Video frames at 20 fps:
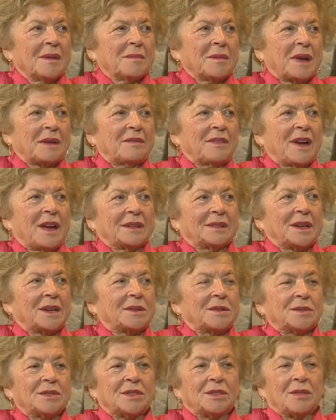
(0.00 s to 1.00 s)
My father
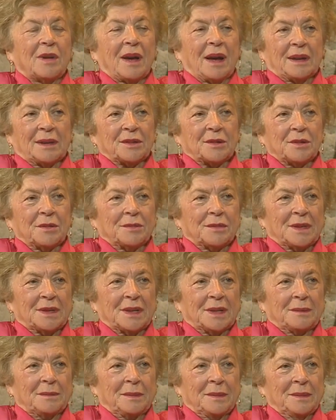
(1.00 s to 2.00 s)
used to argue with
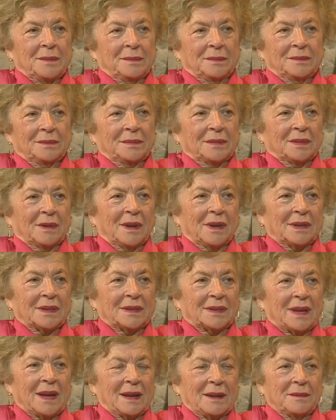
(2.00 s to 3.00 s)
them all the
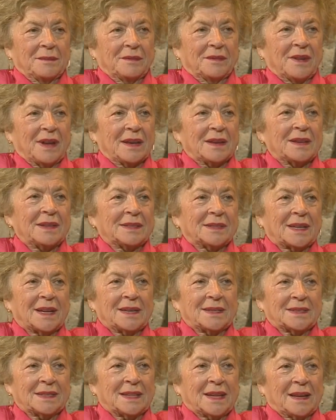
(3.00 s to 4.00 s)
time why he
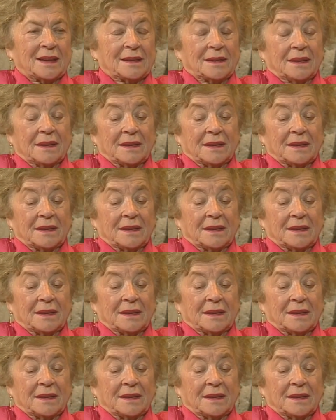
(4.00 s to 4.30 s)
says that.